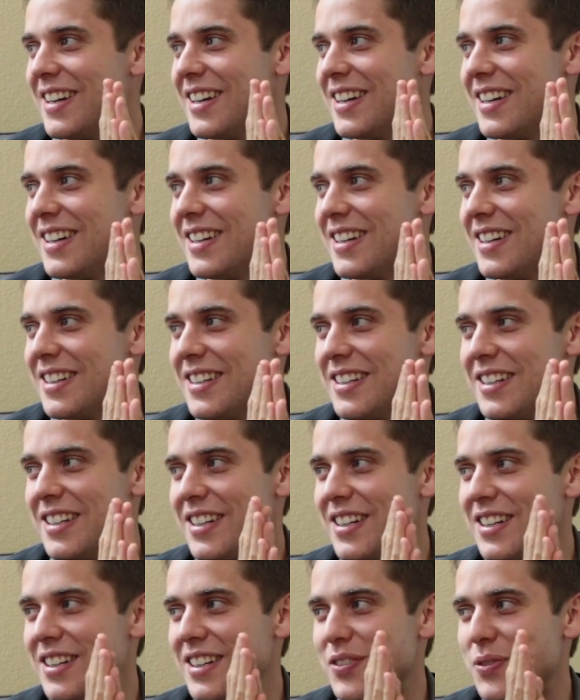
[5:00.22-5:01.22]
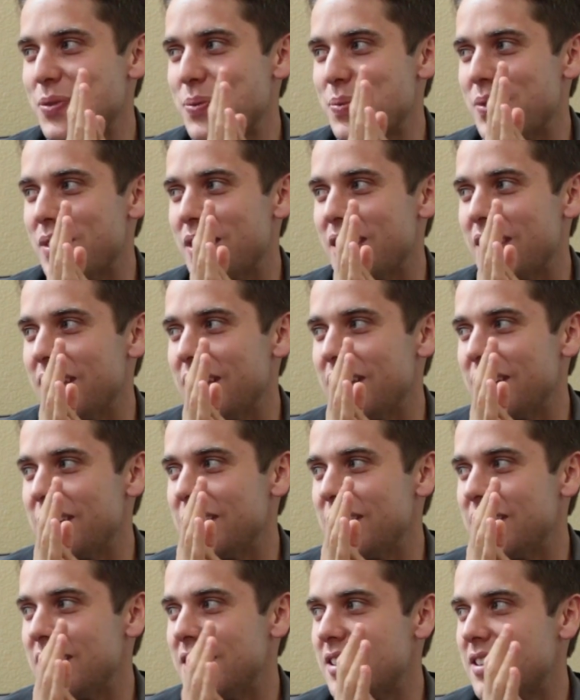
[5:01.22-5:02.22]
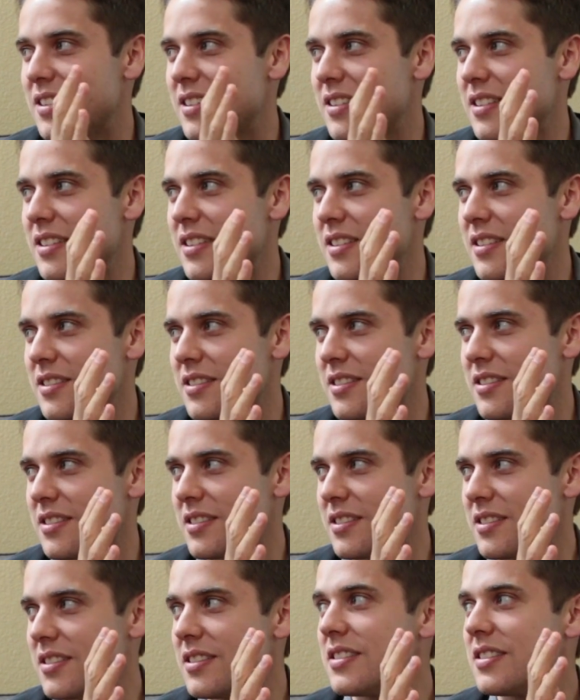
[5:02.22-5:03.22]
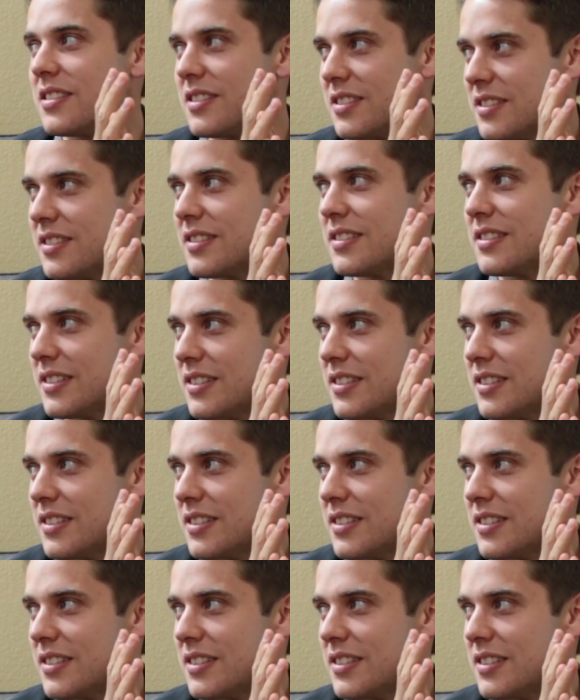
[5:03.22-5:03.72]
(not speaking)